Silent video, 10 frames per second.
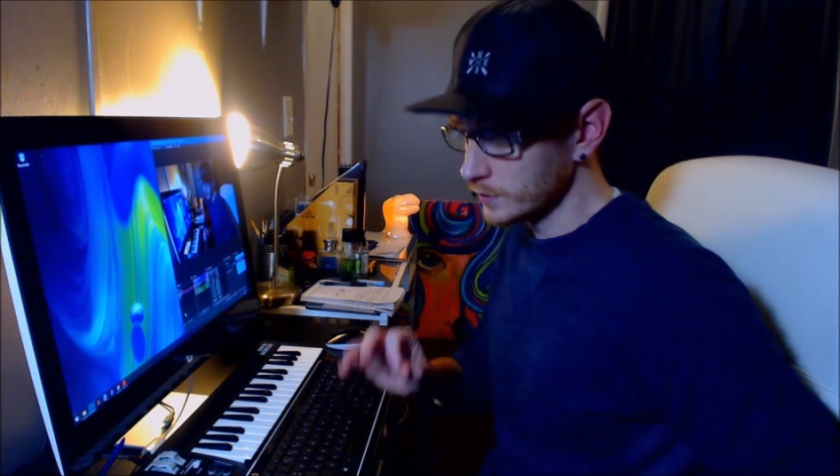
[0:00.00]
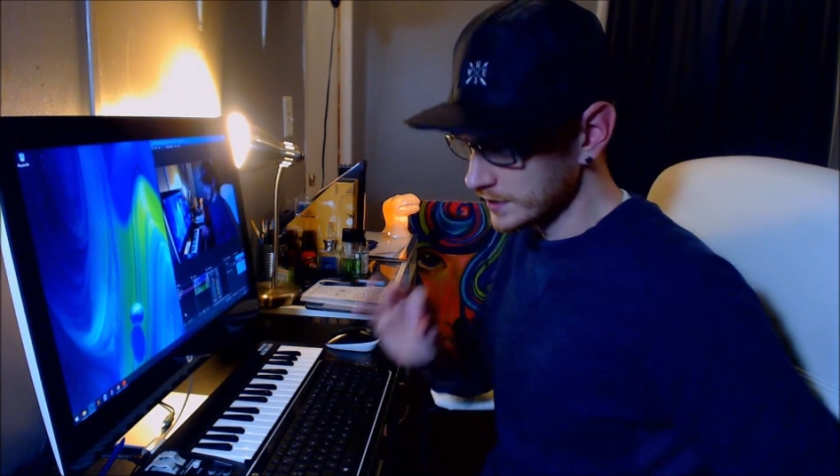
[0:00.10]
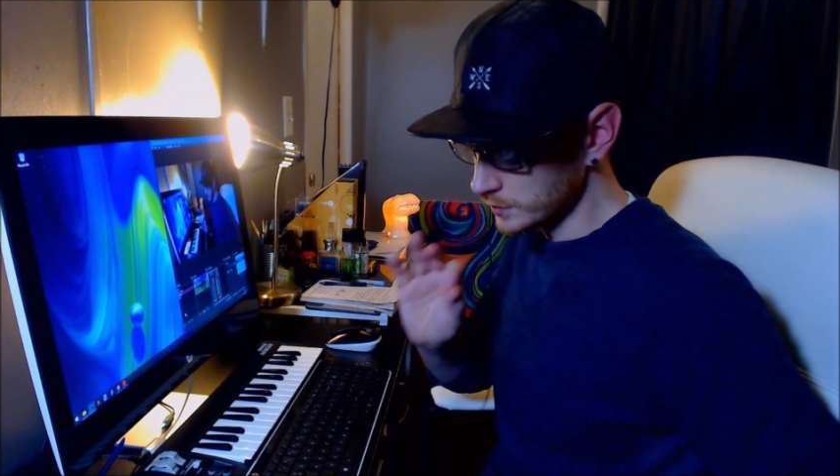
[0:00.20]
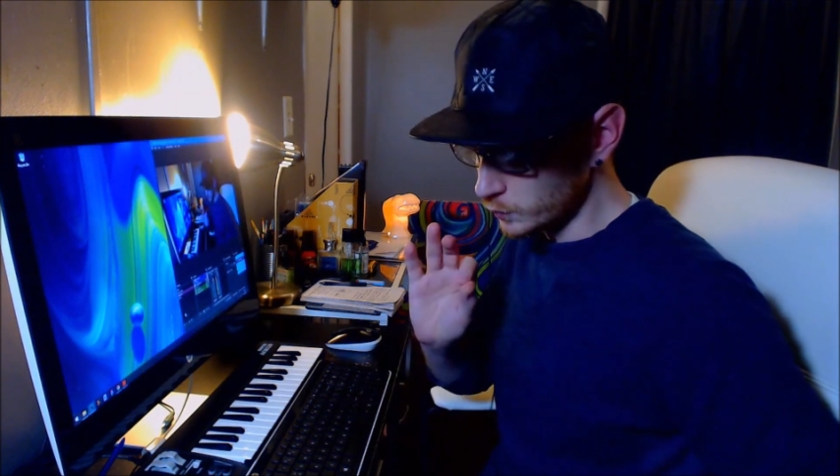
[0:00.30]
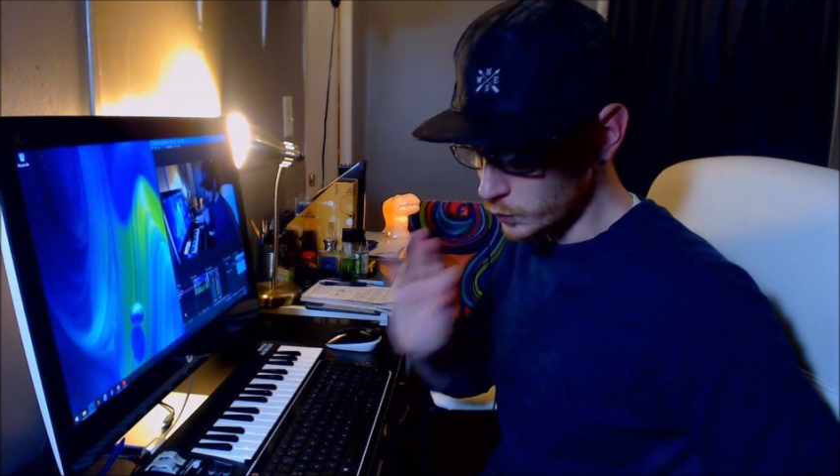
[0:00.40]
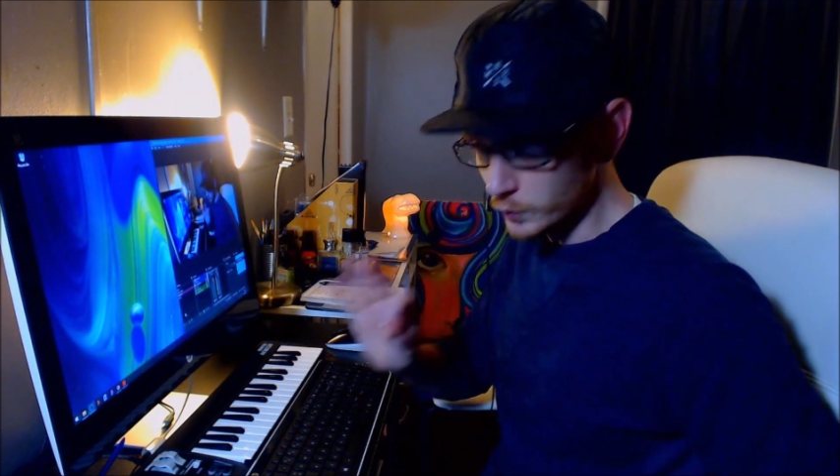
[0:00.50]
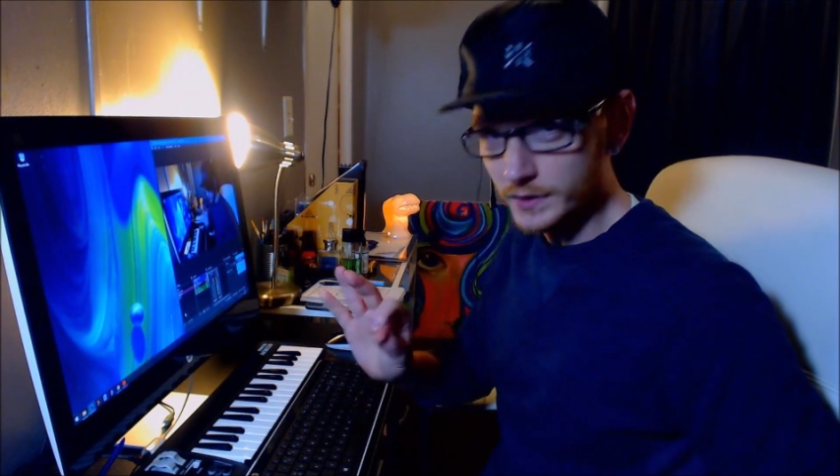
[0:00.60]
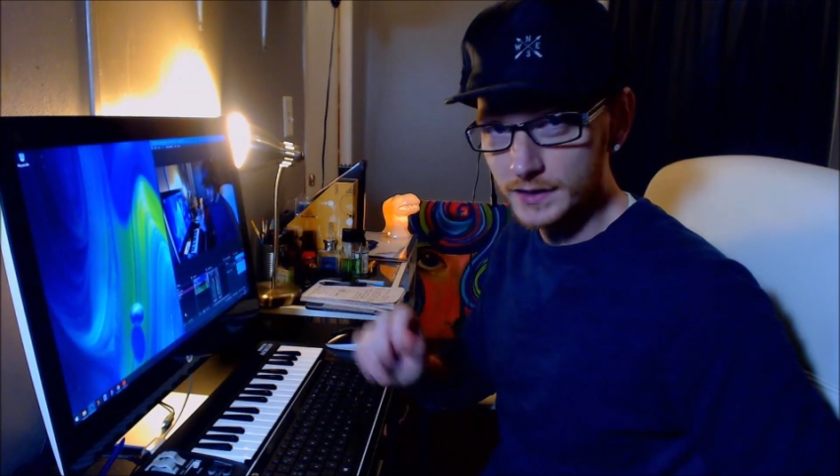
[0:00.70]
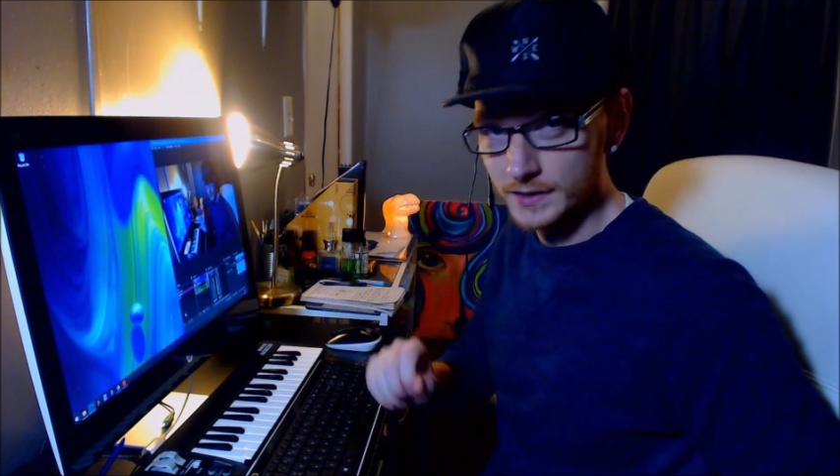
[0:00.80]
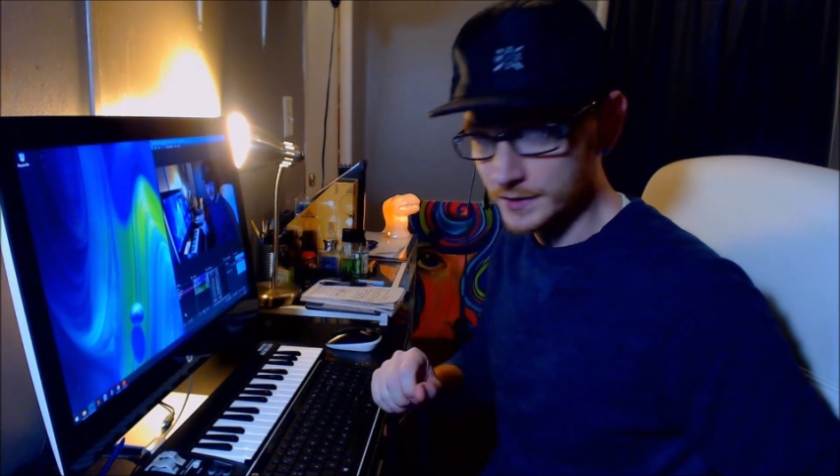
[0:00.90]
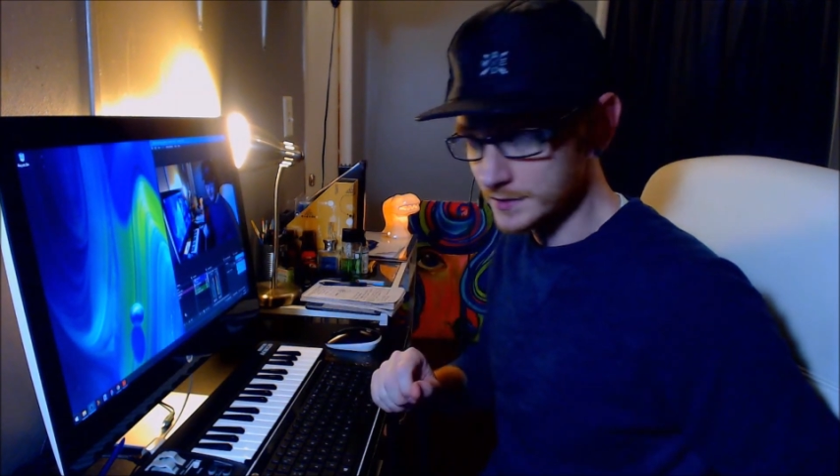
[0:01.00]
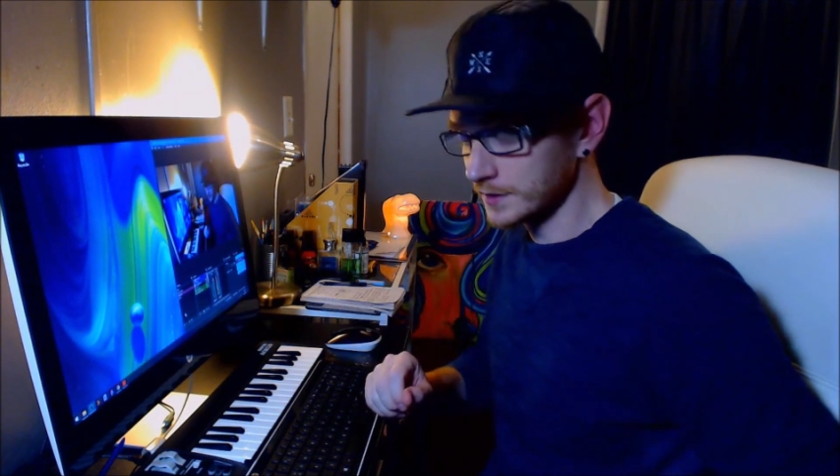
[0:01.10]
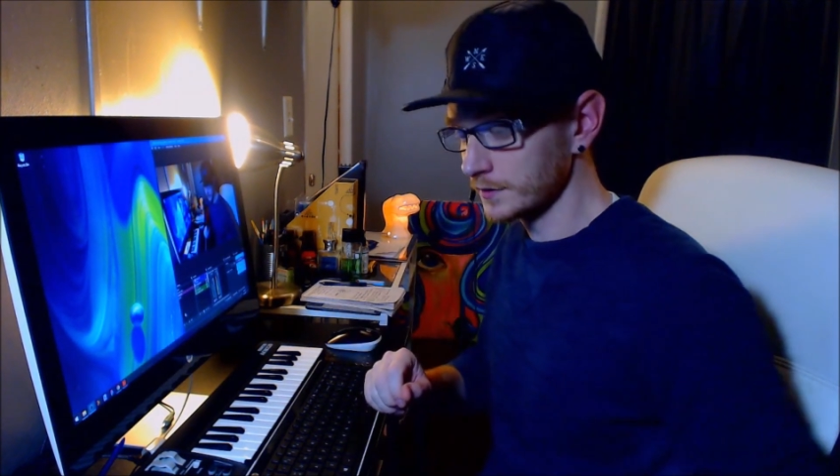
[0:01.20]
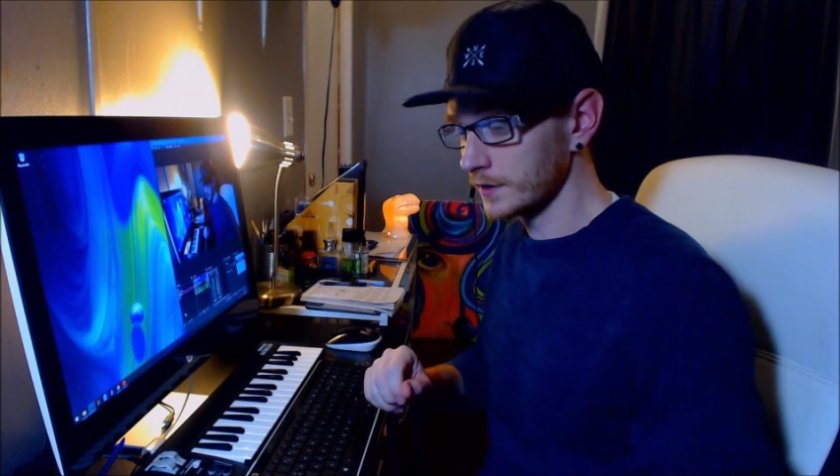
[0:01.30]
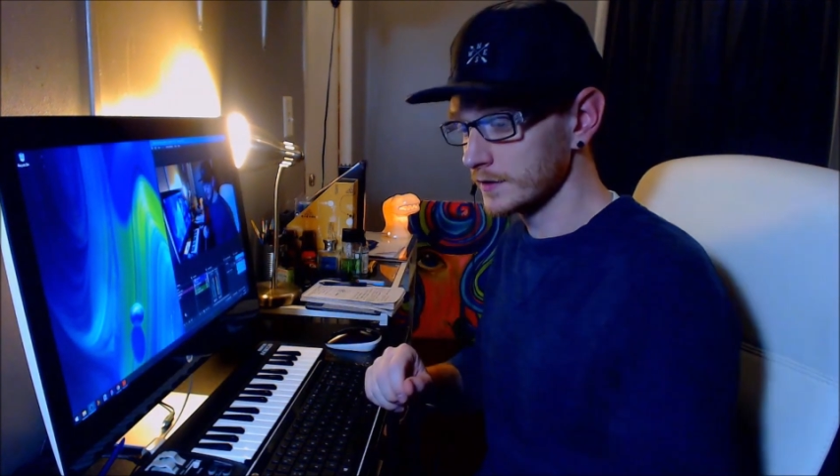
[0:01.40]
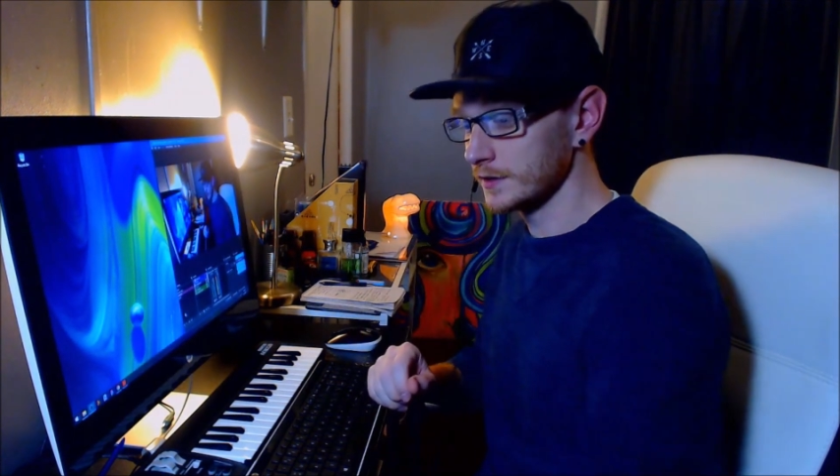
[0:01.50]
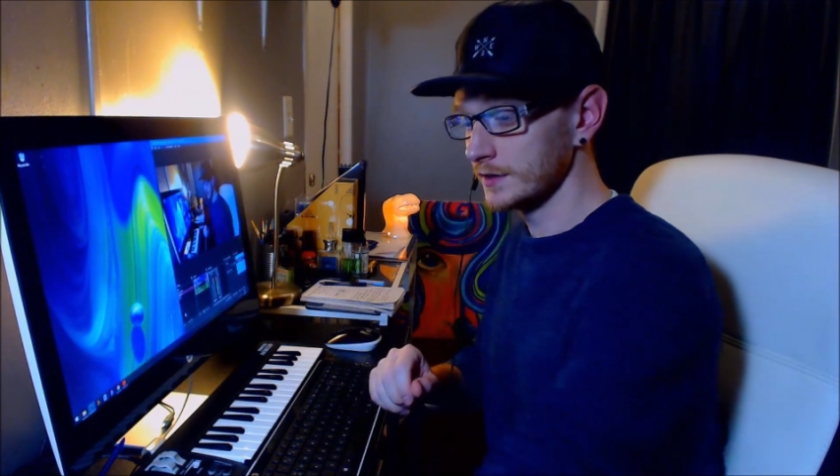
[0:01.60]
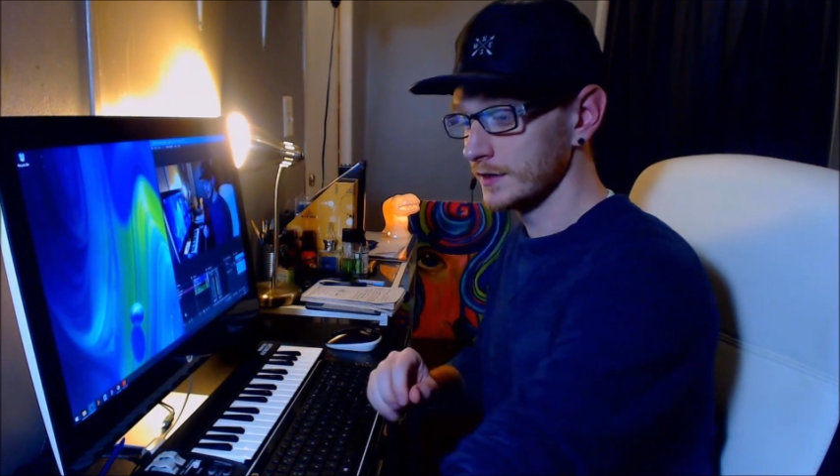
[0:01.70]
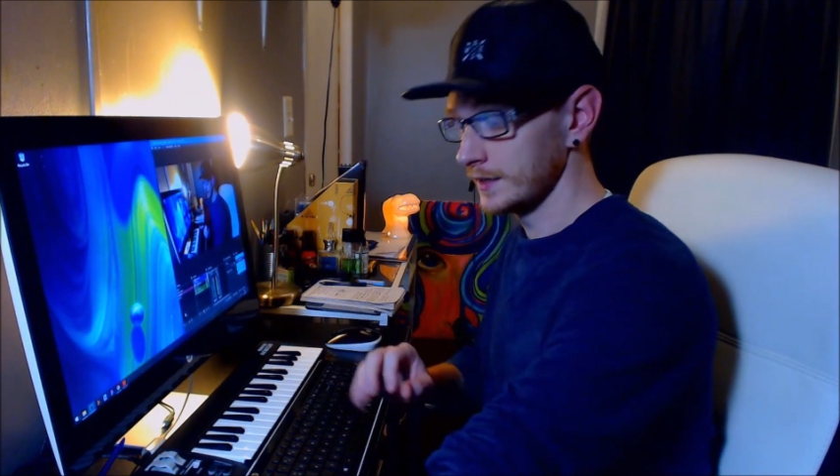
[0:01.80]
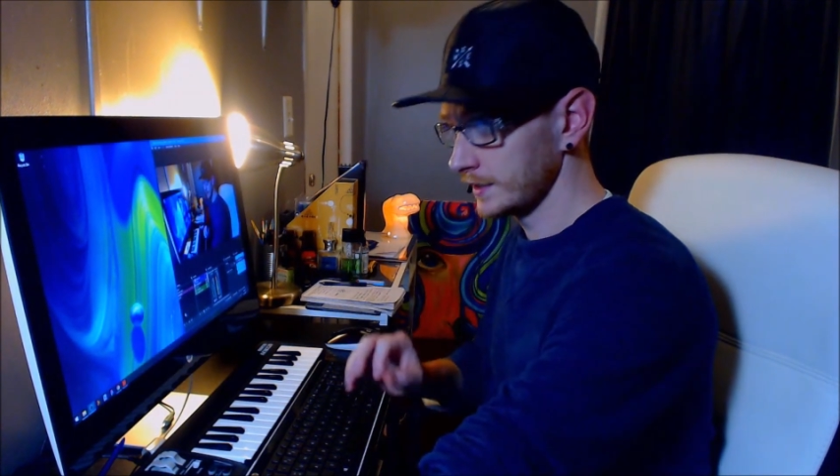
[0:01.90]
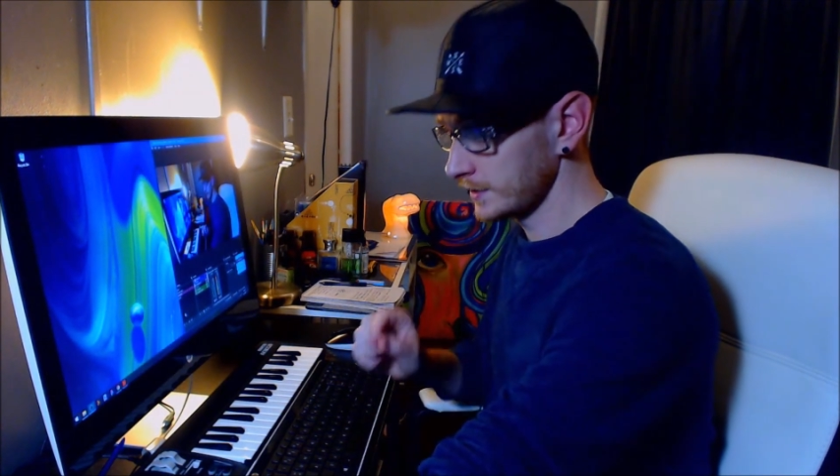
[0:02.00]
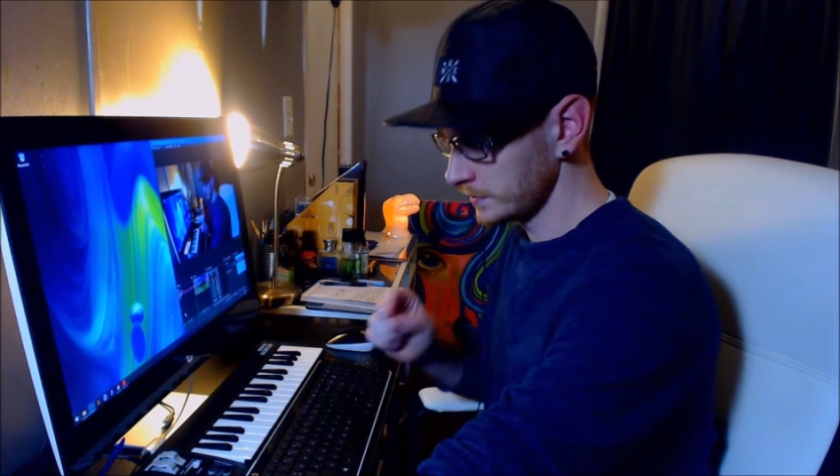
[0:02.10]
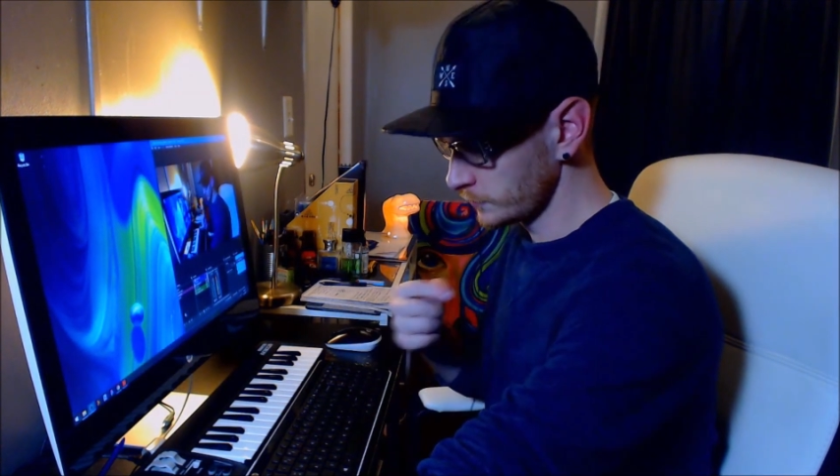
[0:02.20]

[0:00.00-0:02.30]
has a really nice sound card in it, and I can